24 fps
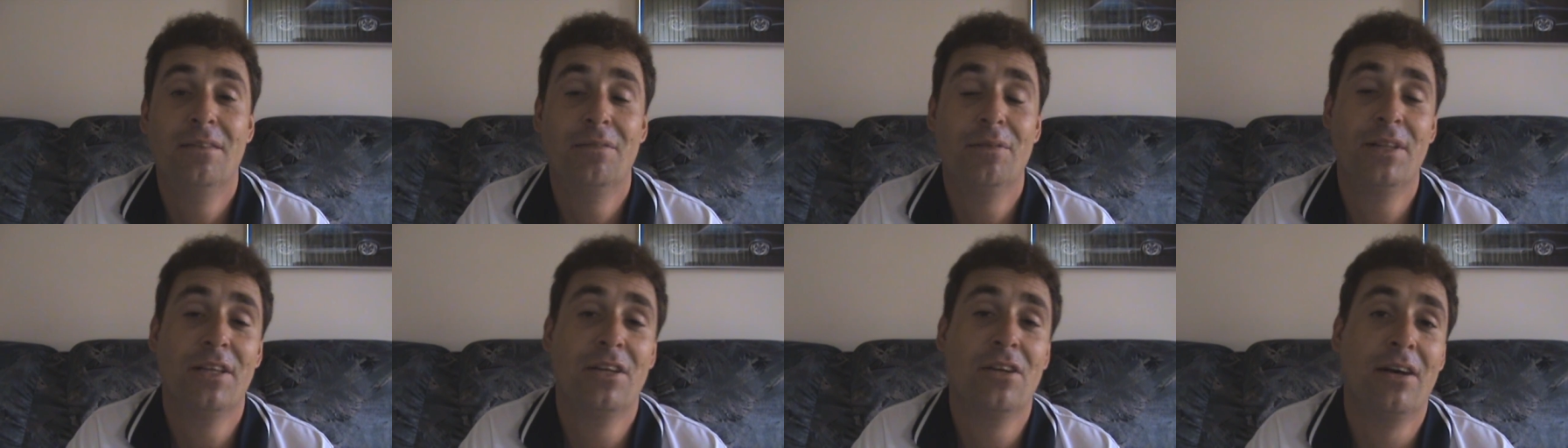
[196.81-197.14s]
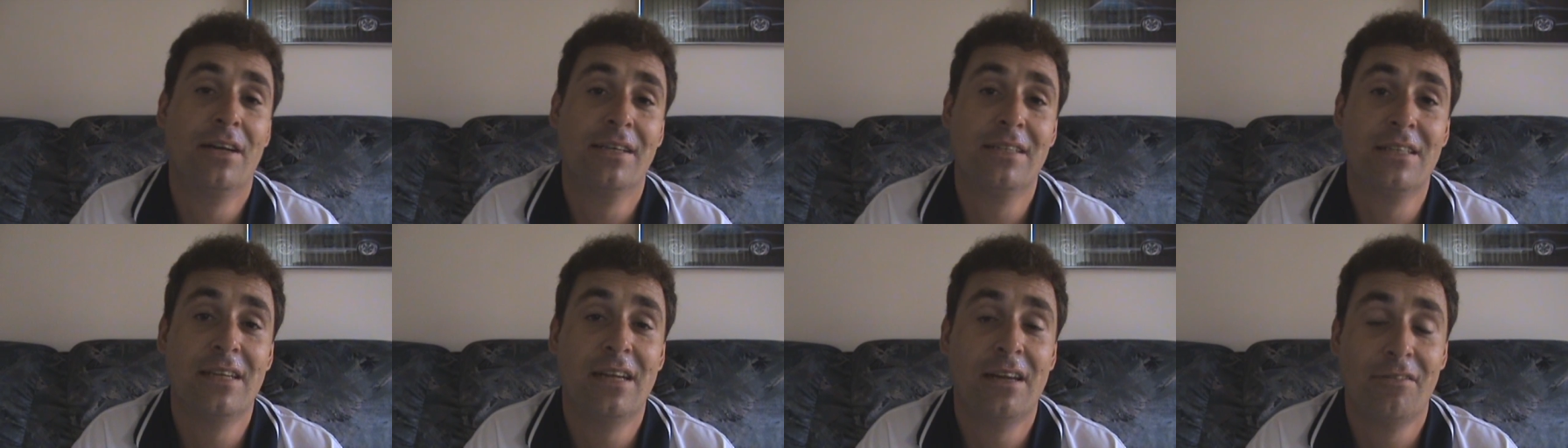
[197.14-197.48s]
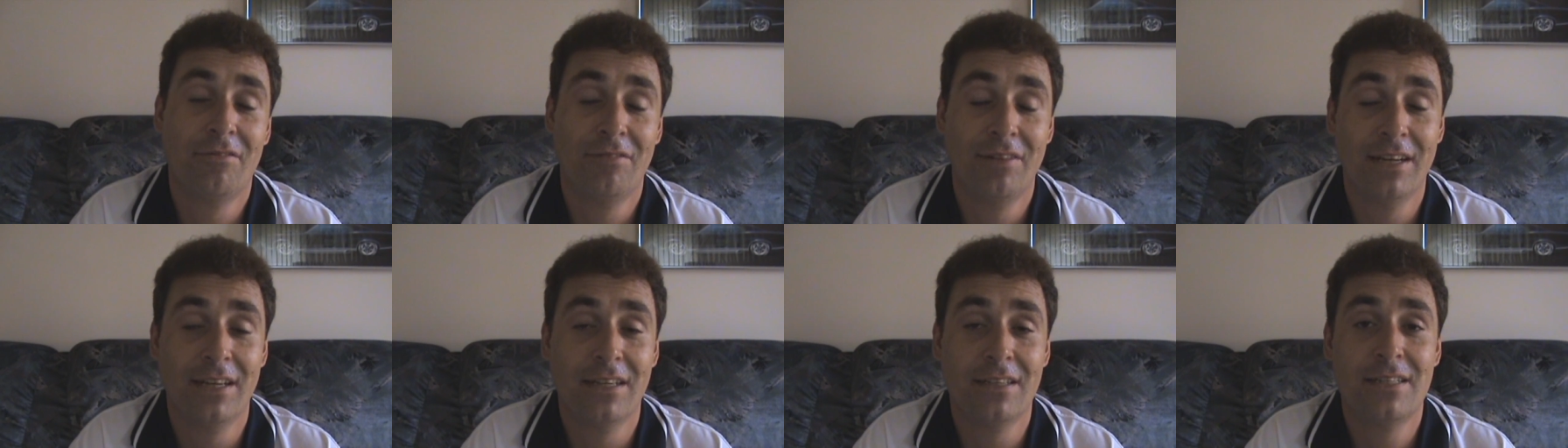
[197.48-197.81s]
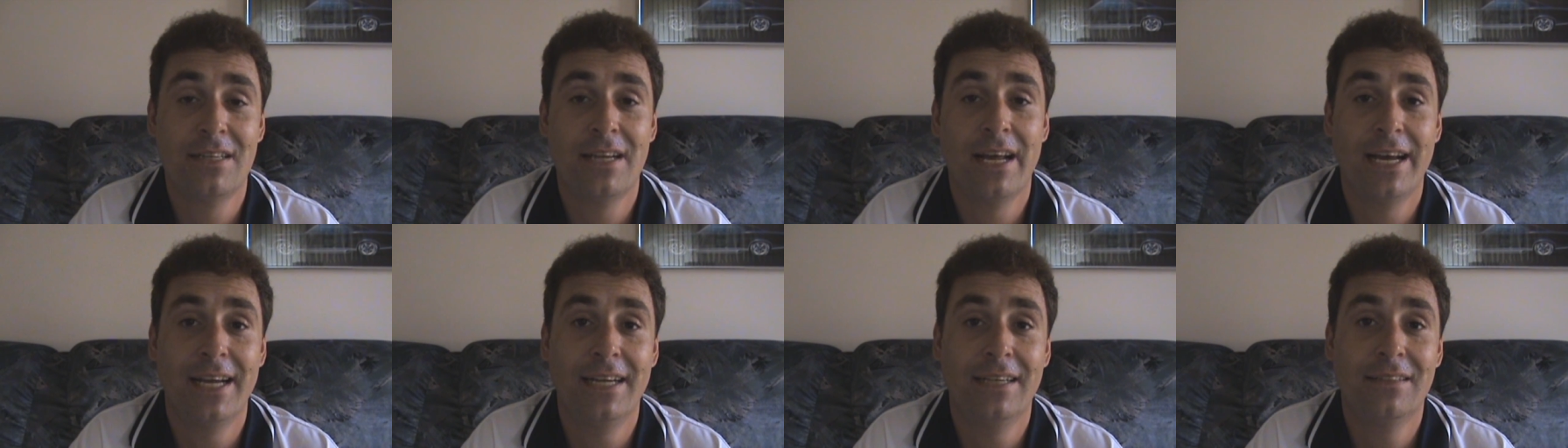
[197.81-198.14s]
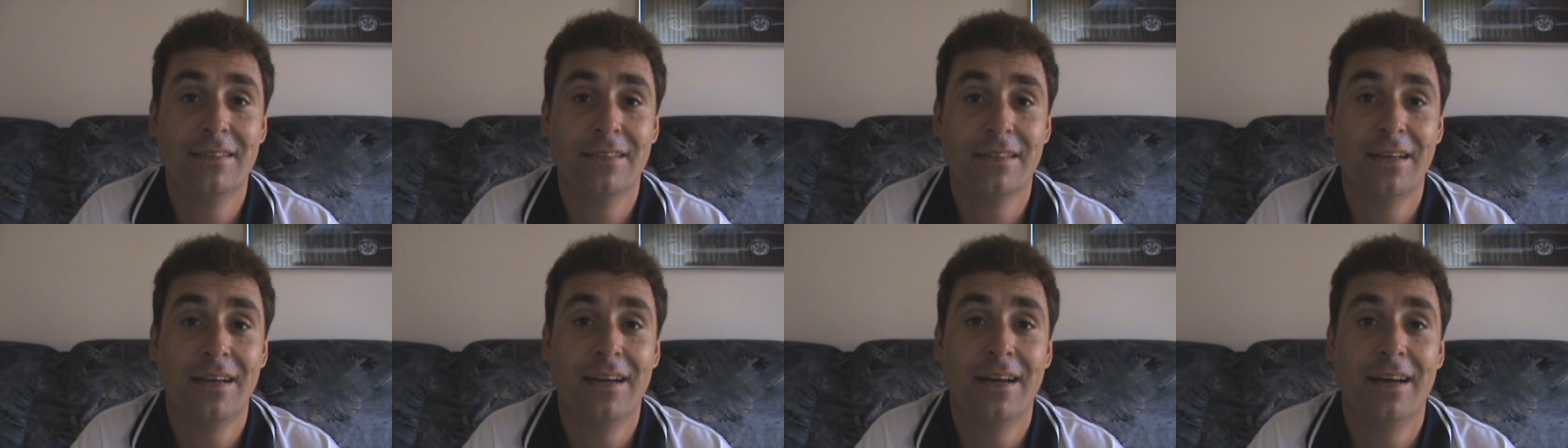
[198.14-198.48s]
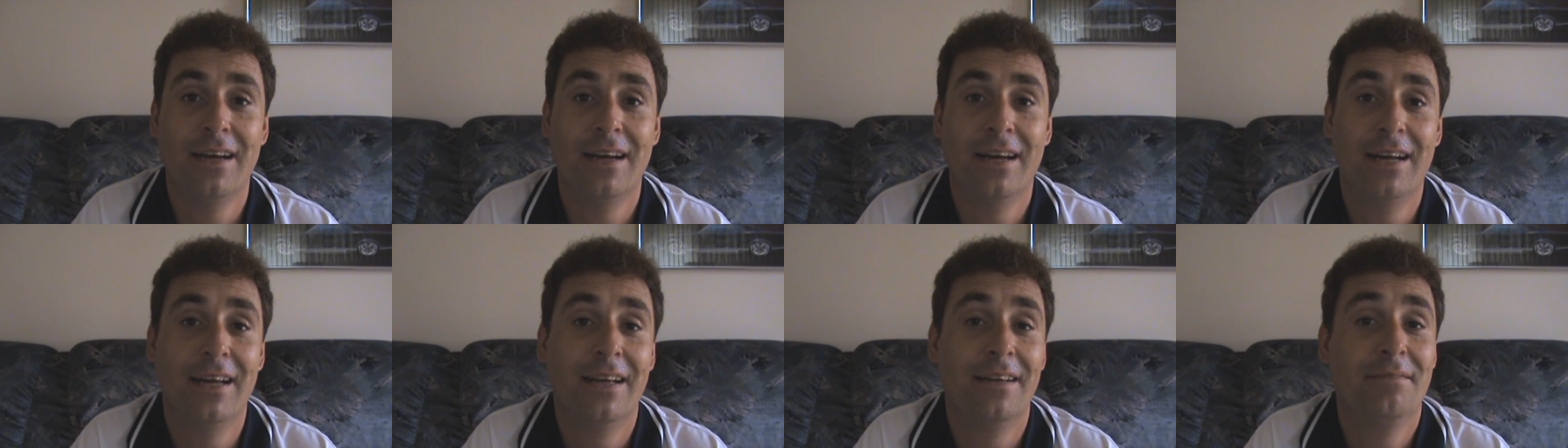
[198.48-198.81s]
with a nice enough real estate
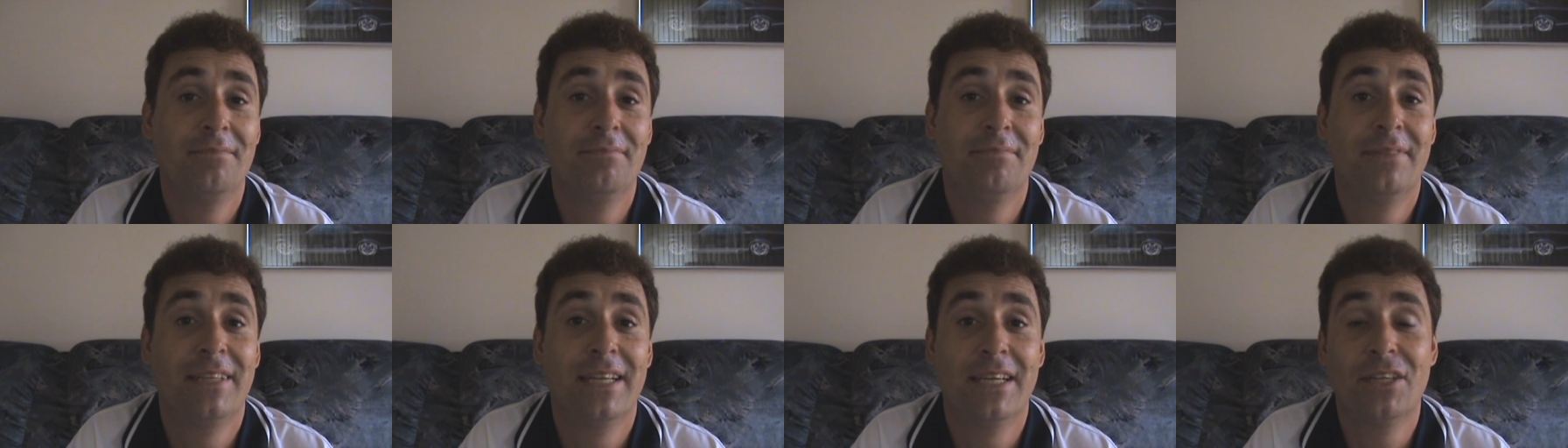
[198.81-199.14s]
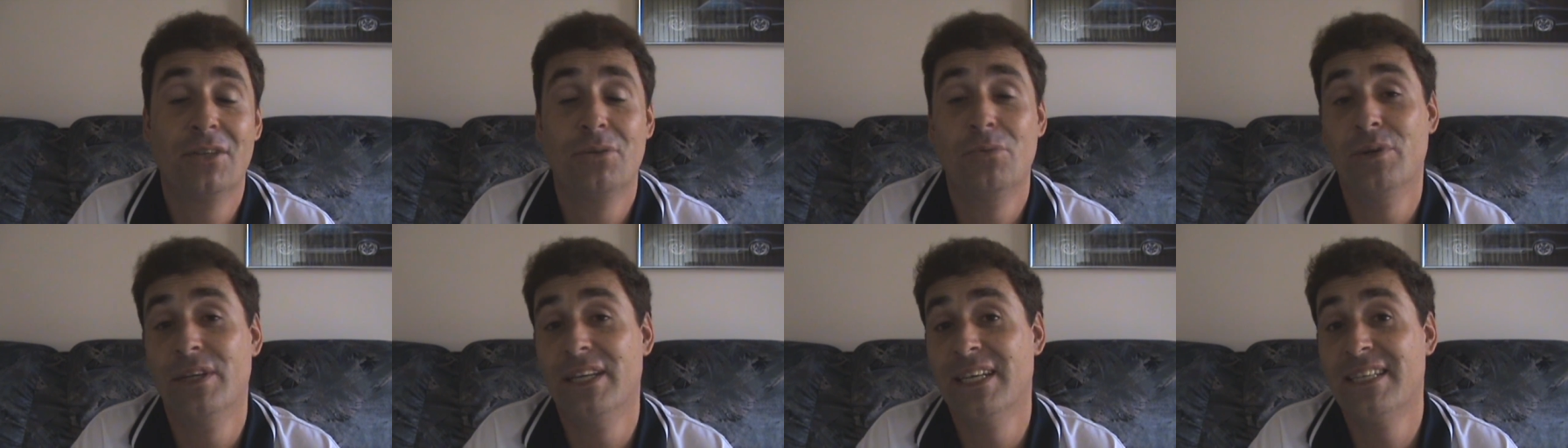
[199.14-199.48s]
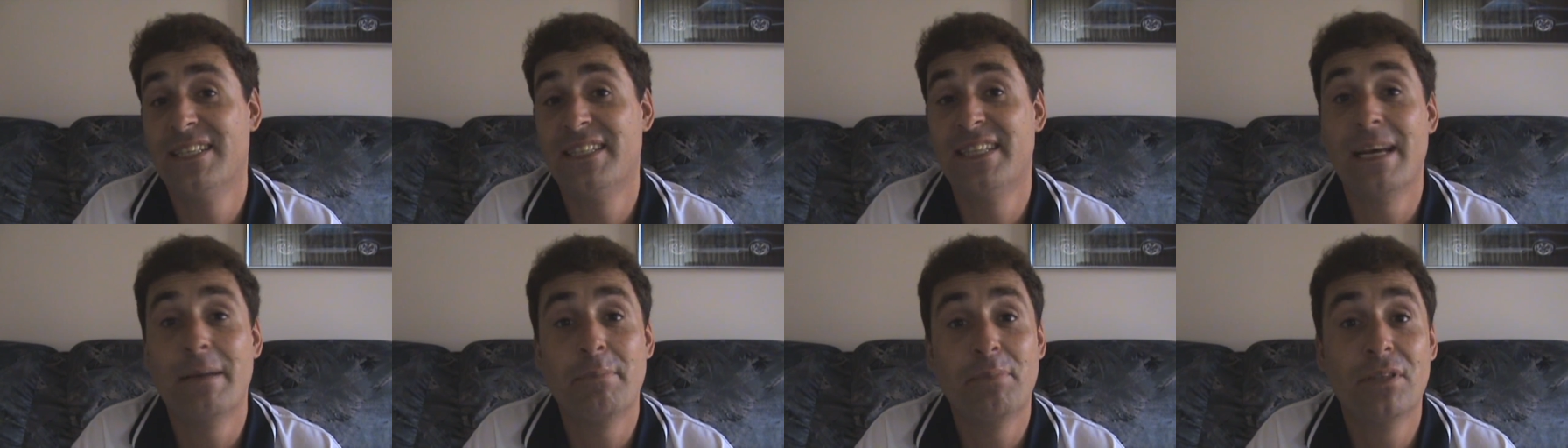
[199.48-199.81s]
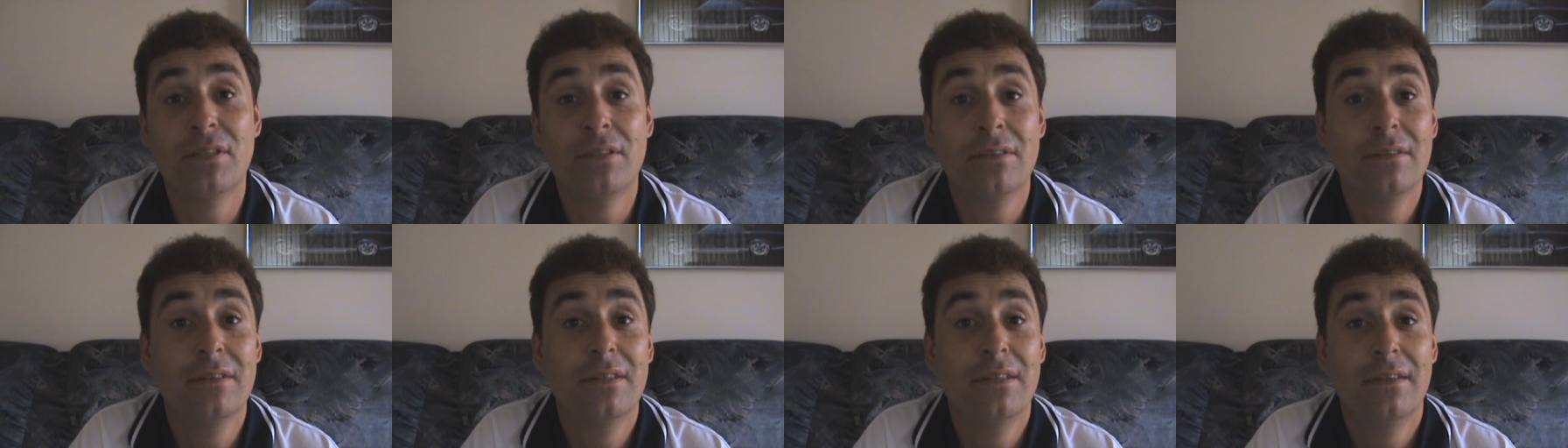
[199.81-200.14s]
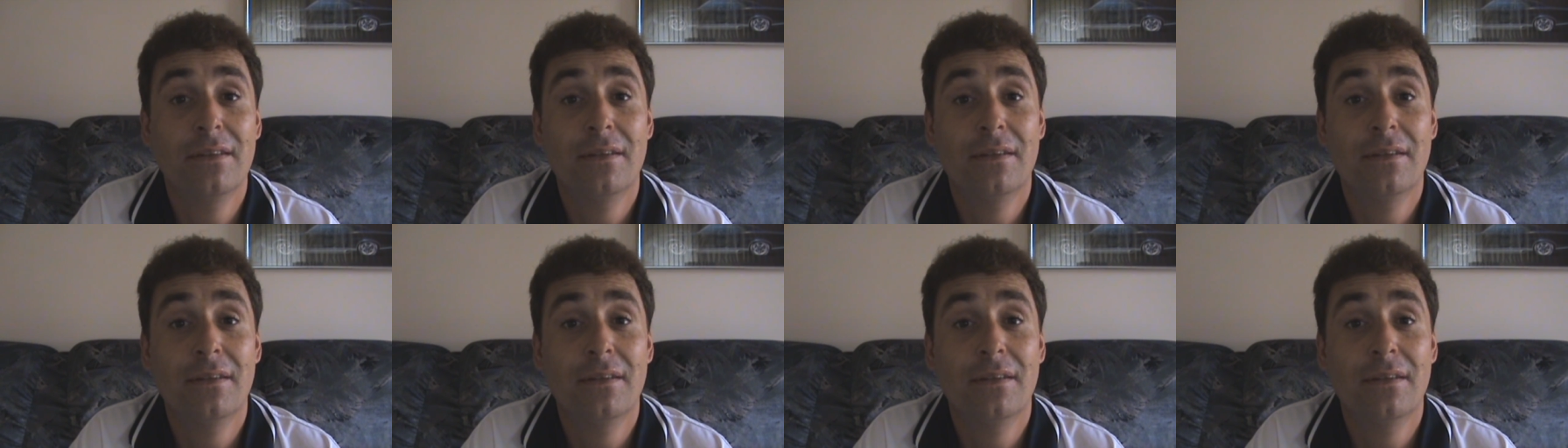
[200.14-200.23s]
that would accept